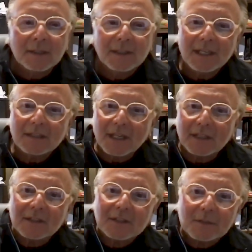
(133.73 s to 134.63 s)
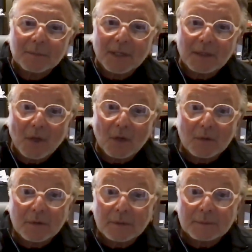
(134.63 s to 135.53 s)
can't anticipate a
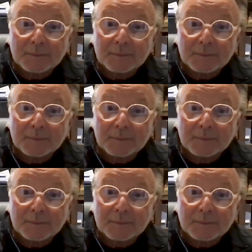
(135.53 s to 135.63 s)
load,